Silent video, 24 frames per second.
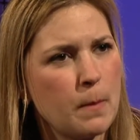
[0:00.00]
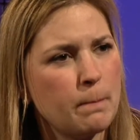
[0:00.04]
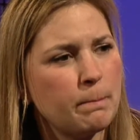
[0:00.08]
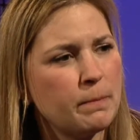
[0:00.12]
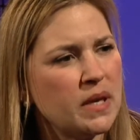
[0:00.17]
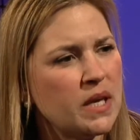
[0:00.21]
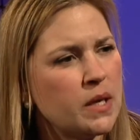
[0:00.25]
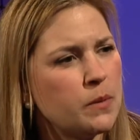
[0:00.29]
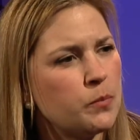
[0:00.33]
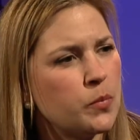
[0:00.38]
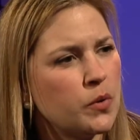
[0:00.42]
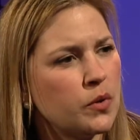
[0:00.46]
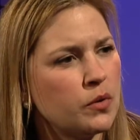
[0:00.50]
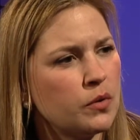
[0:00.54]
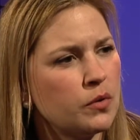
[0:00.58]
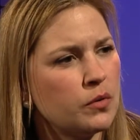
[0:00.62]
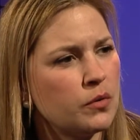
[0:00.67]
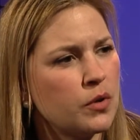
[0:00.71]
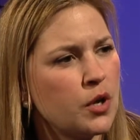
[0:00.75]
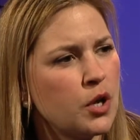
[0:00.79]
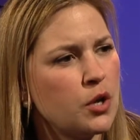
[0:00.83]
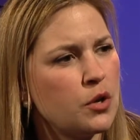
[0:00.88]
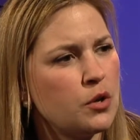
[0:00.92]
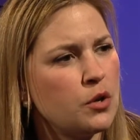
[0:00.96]

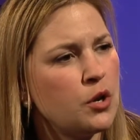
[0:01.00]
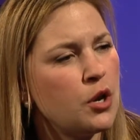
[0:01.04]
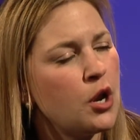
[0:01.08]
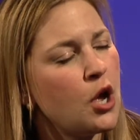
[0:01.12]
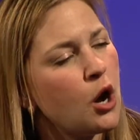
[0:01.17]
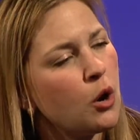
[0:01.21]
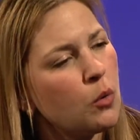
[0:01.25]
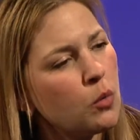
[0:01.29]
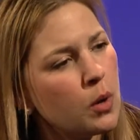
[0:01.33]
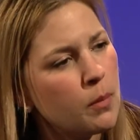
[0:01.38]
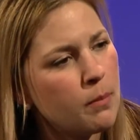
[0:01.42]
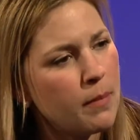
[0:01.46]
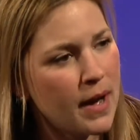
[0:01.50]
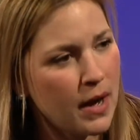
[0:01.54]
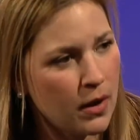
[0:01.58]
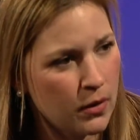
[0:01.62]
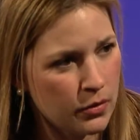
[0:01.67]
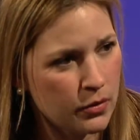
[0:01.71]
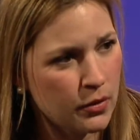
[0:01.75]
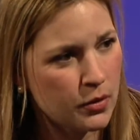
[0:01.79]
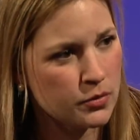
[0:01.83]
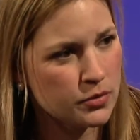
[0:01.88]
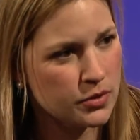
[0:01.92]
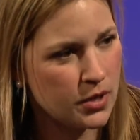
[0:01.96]
people know
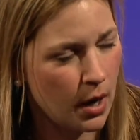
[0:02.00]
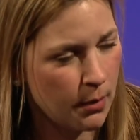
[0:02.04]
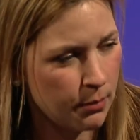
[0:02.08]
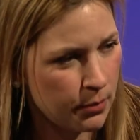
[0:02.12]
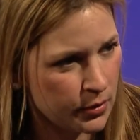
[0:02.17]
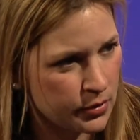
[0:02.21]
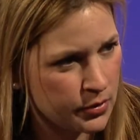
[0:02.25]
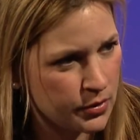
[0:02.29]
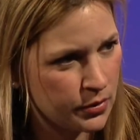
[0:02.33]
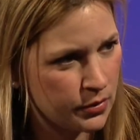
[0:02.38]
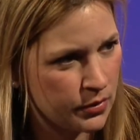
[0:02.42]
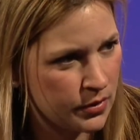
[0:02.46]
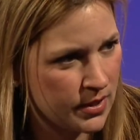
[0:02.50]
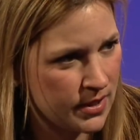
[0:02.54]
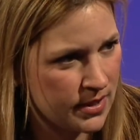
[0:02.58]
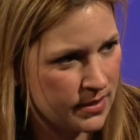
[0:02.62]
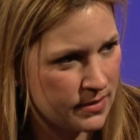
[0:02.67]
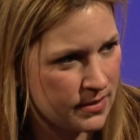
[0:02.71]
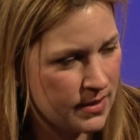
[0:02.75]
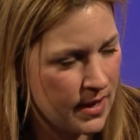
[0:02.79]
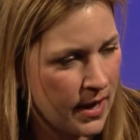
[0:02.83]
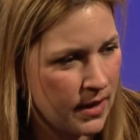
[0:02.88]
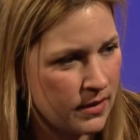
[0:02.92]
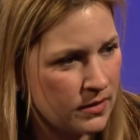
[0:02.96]
about those
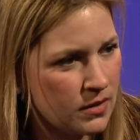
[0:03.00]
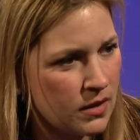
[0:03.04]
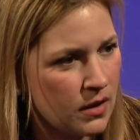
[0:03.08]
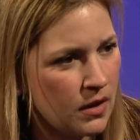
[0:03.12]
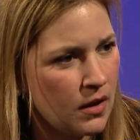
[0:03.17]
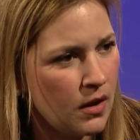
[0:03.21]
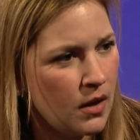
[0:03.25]
opportunities, that